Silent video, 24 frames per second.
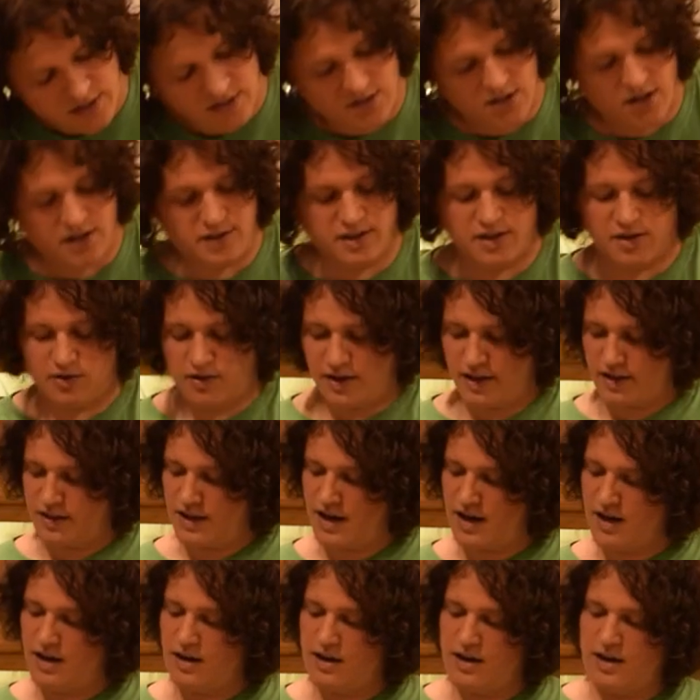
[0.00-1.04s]
it's on there right
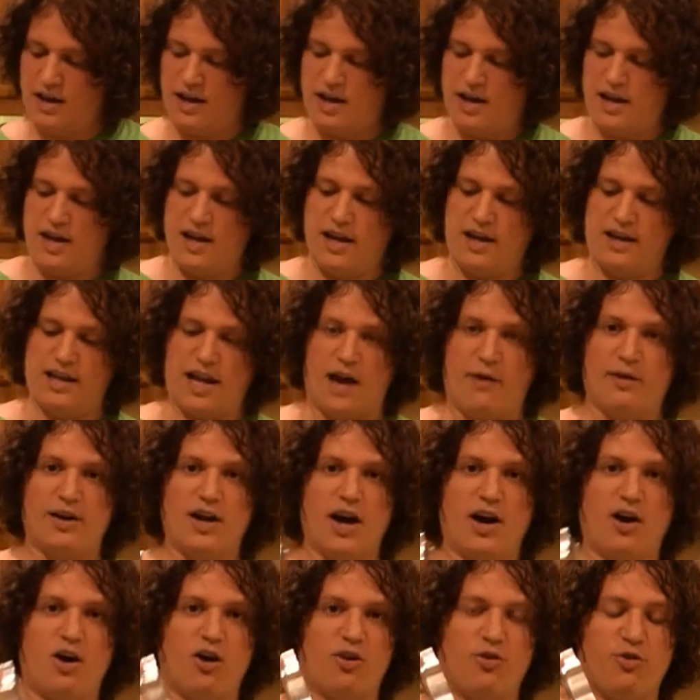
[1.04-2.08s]
there. Now we
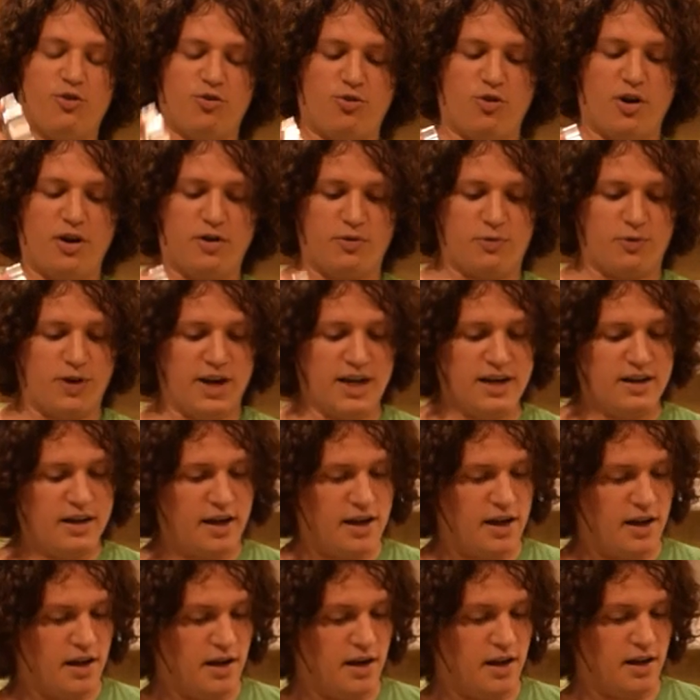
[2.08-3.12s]
got our front ring
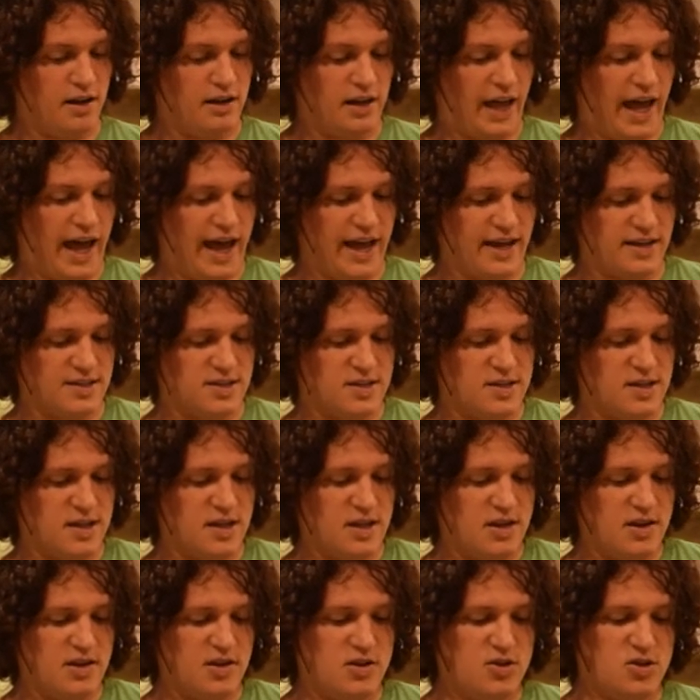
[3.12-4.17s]
nut last,
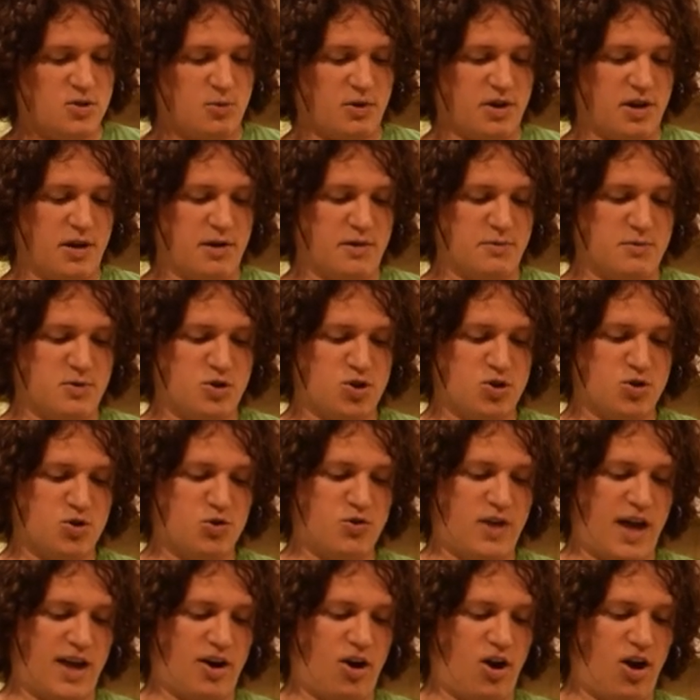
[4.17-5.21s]
so we're gonna screw
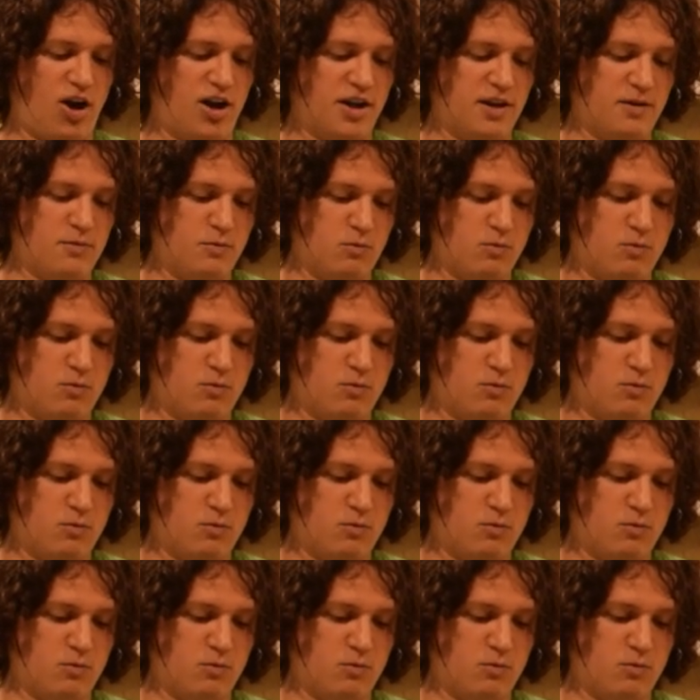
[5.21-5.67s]
that on.